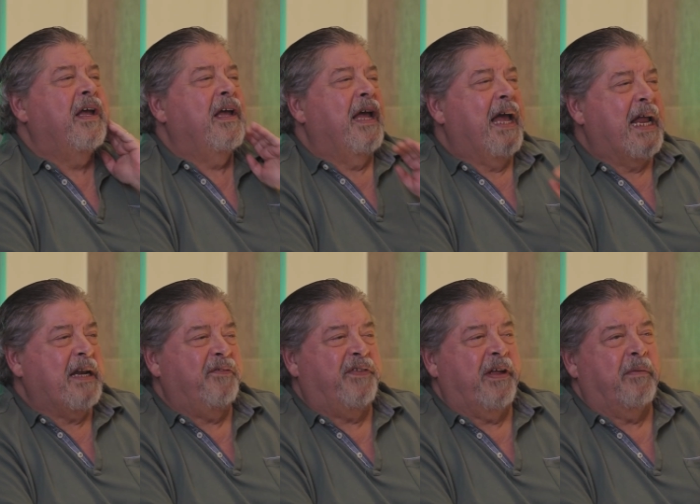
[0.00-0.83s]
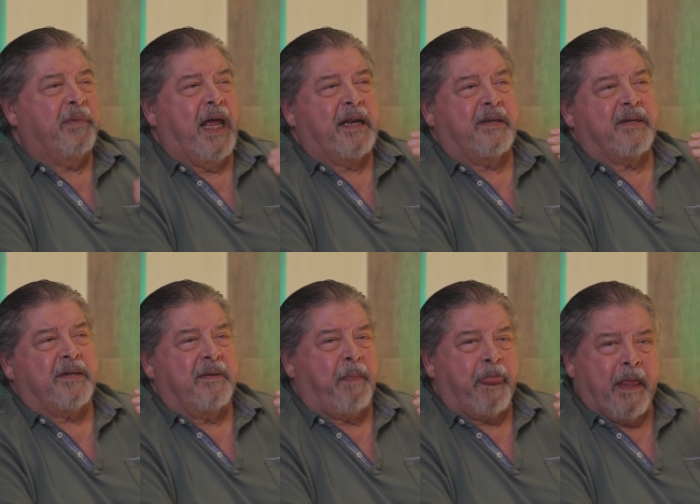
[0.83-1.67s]
Mm. Any film
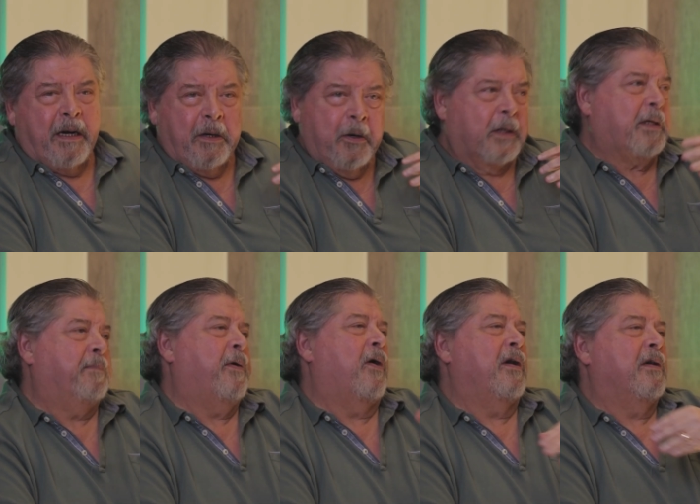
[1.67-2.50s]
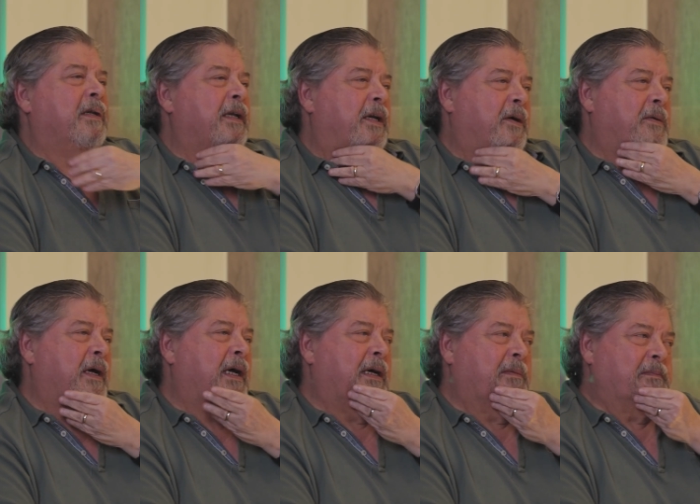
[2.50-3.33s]
that's looked upon, you
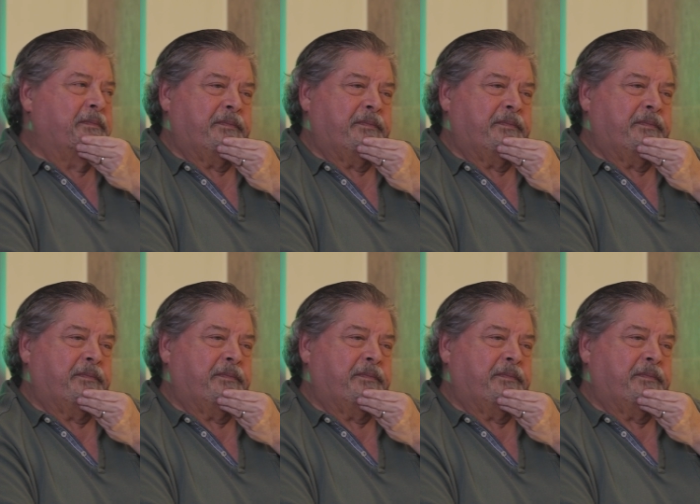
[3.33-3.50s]
know.